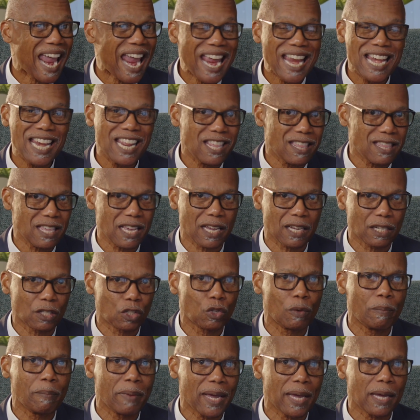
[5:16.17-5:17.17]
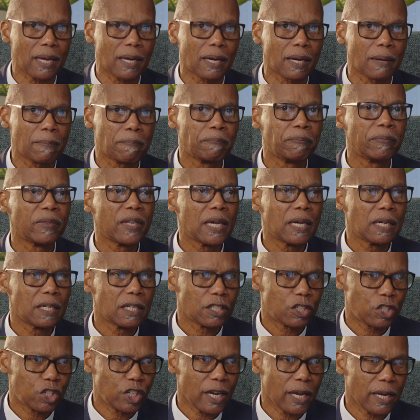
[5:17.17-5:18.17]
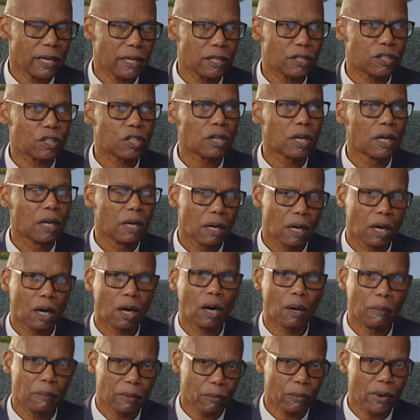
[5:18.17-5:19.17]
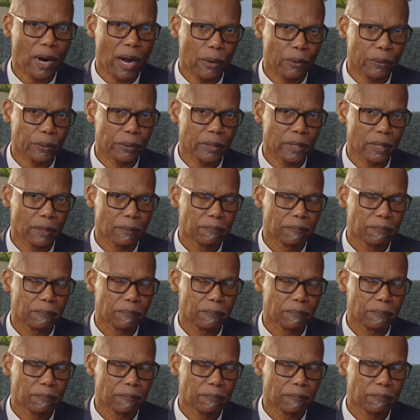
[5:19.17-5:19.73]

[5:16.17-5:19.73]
anything to make change come around.